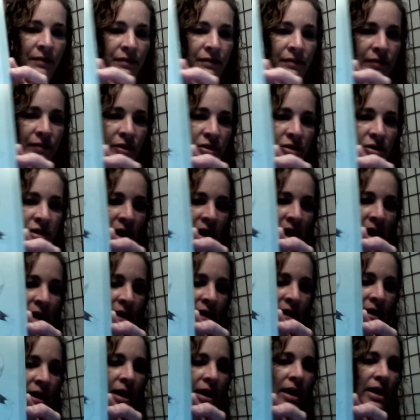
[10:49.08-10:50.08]
your
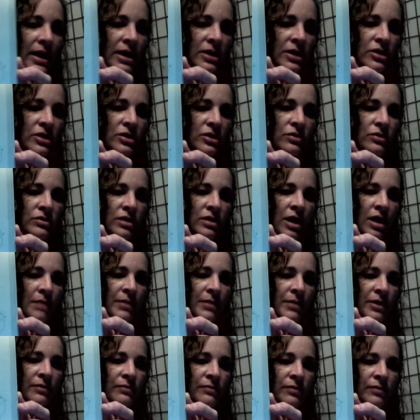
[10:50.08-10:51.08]
sciatica issues
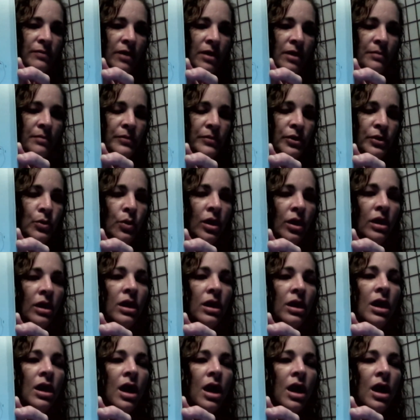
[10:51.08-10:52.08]
coming from your
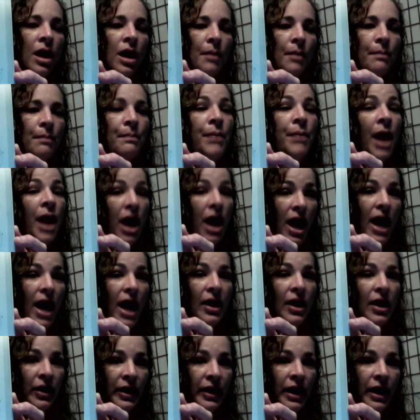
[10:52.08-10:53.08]
butt
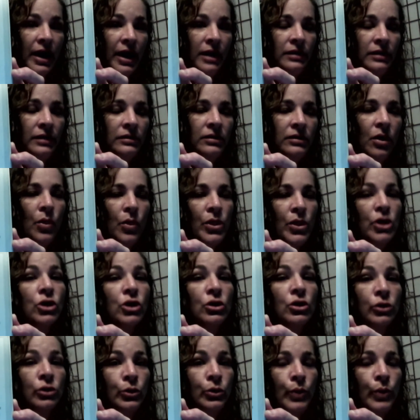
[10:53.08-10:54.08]
area or your
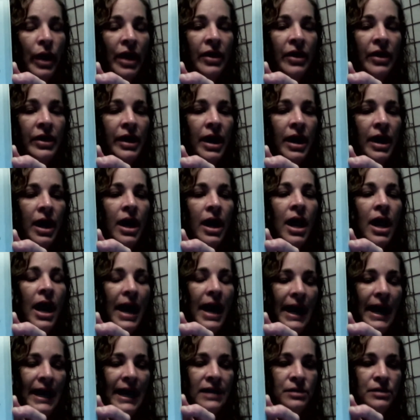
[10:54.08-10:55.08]
glute area,
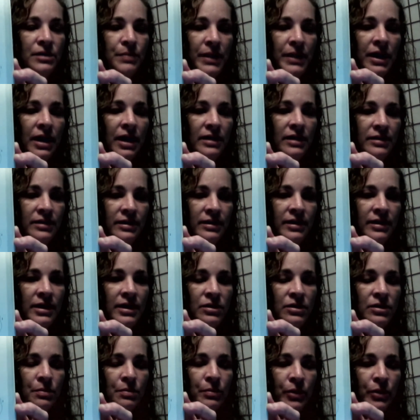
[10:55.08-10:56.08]
it's because of
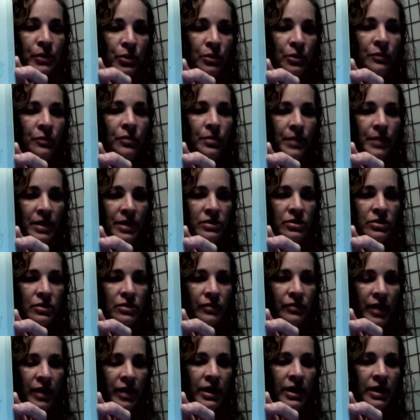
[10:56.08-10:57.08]
this beautiful
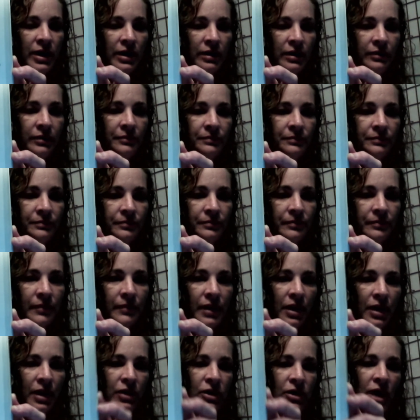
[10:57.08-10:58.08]
muscle right here.
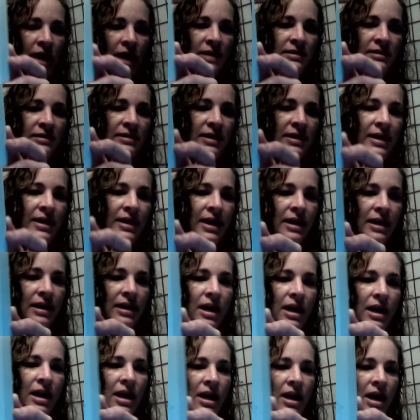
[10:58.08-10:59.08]
Can you guys see it?
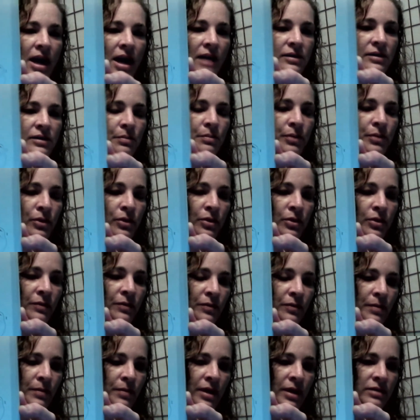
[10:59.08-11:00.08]

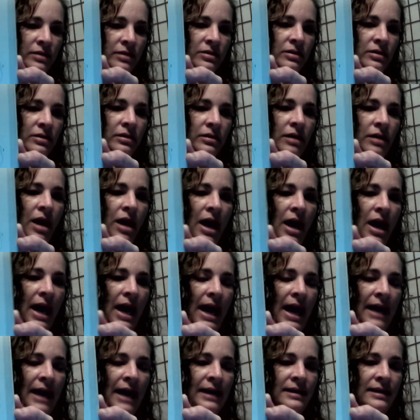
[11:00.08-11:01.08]
Beautiful muscle,
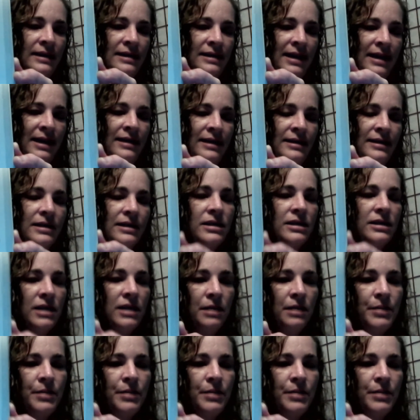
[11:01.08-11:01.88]
and it's nice and deep.